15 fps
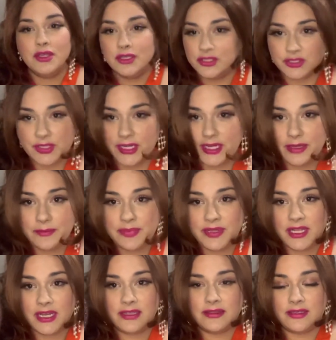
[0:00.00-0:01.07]
So I didn't
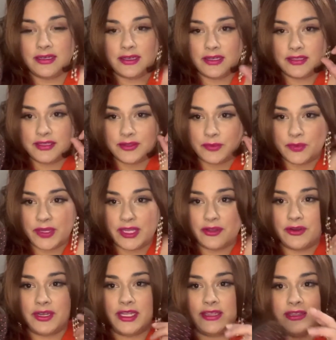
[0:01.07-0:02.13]
pluck the wig or
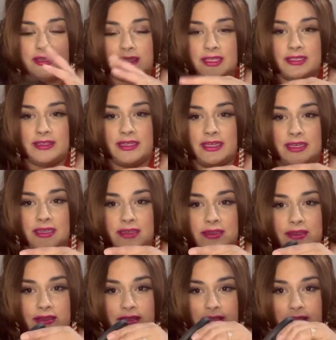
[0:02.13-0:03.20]
anything like that.
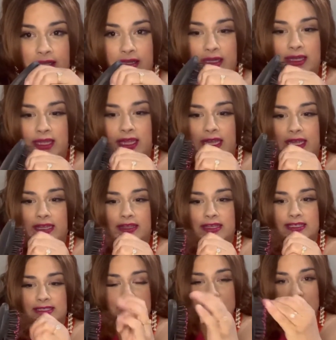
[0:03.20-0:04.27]
And
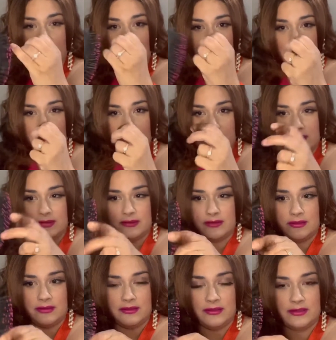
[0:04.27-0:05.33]
this is all
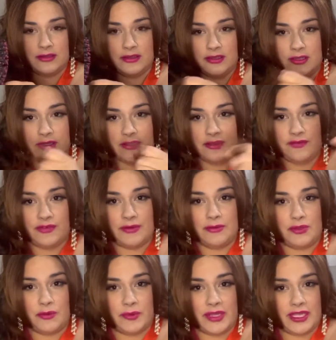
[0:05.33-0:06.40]
from
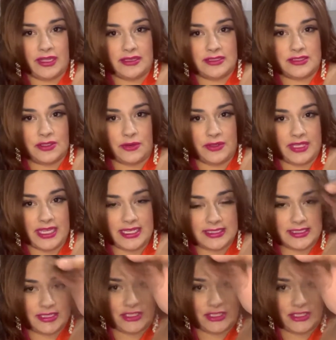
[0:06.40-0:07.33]
the wig. So yes, it